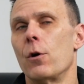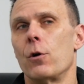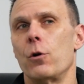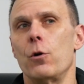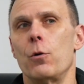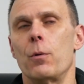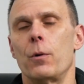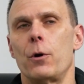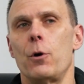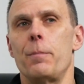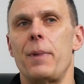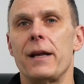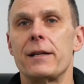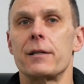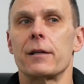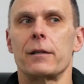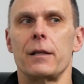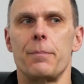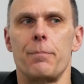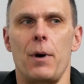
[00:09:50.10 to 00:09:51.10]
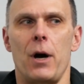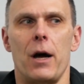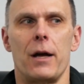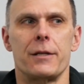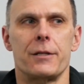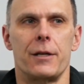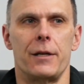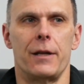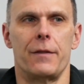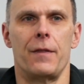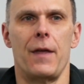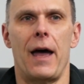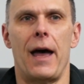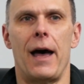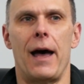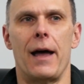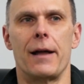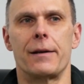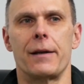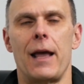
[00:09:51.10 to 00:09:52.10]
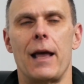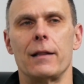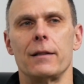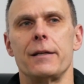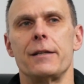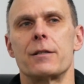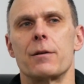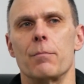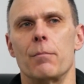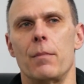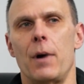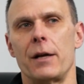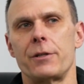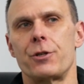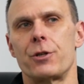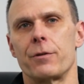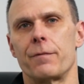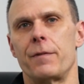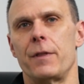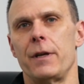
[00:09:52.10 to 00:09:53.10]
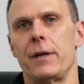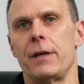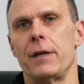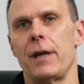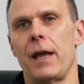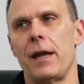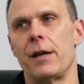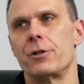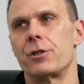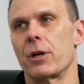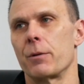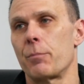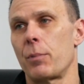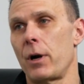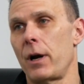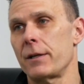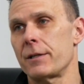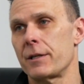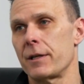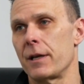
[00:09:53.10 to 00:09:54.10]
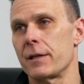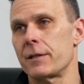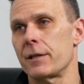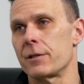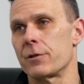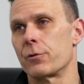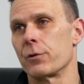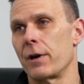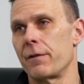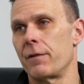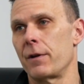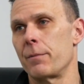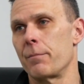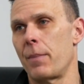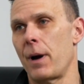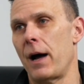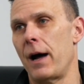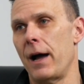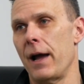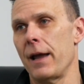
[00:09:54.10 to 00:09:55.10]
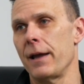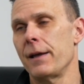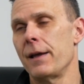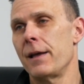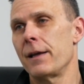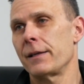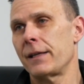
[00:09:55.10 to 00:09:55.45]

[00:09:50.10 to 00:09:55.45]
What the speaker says: who basically posited that at least much of the aging process is driven by